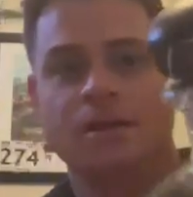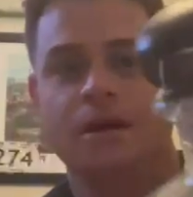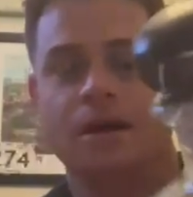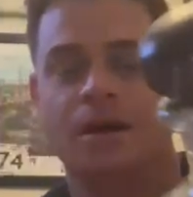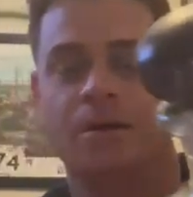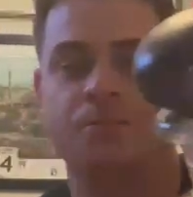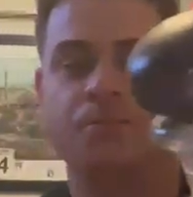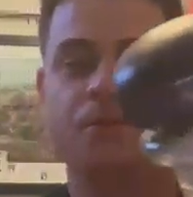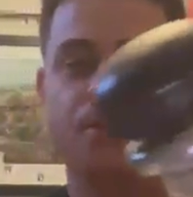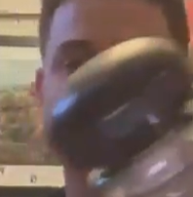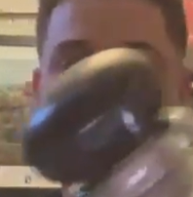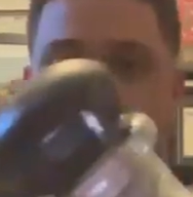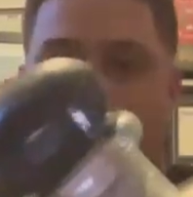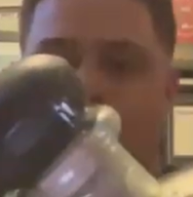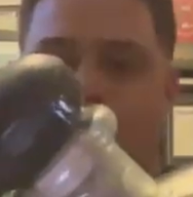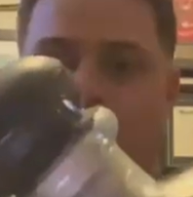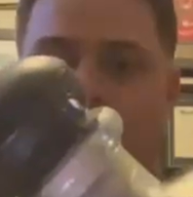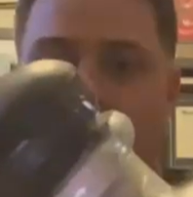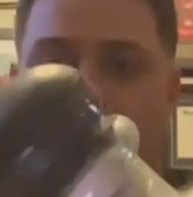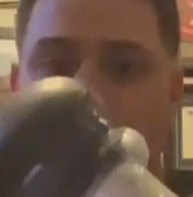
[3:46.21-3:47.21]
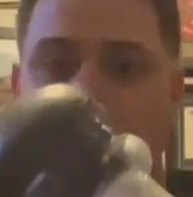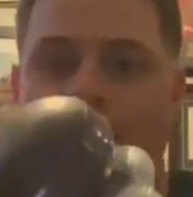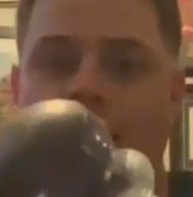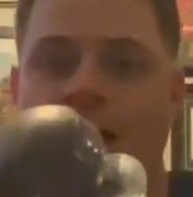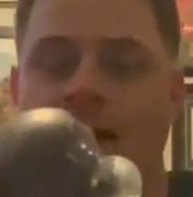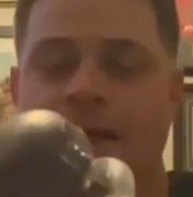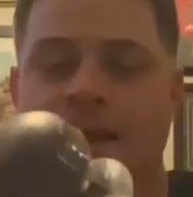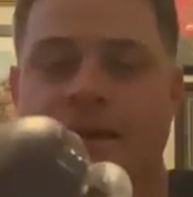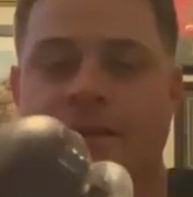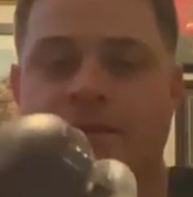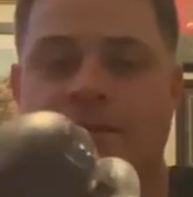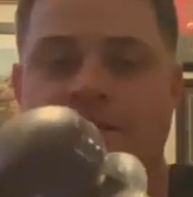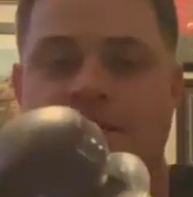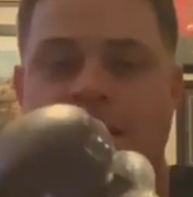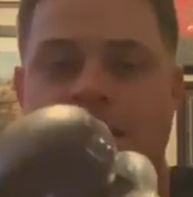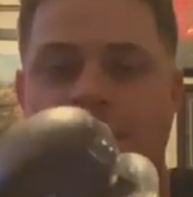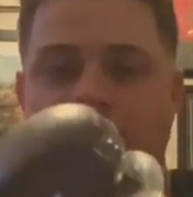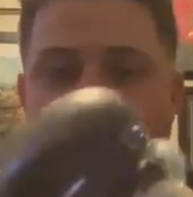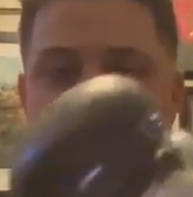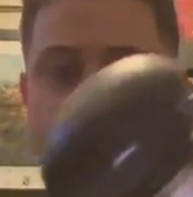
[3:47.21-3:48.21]
Um, really, really high end
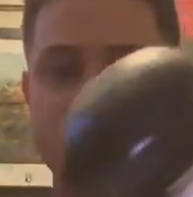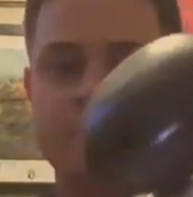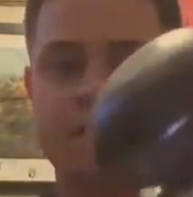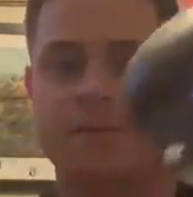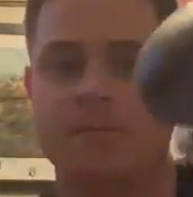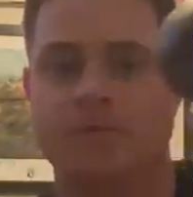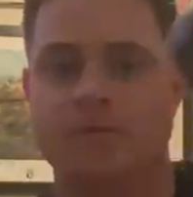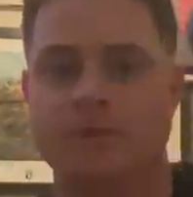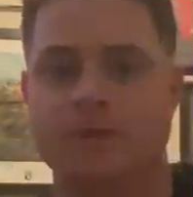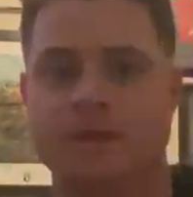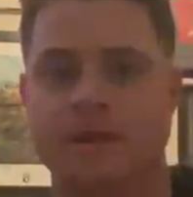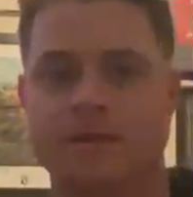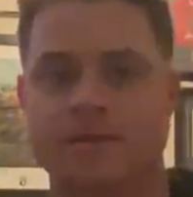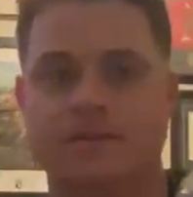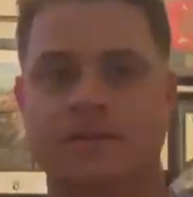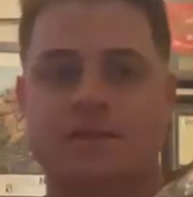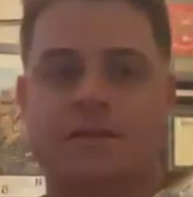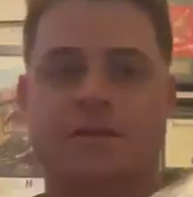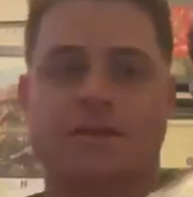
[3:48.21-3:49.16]
stuff. Um, really nice,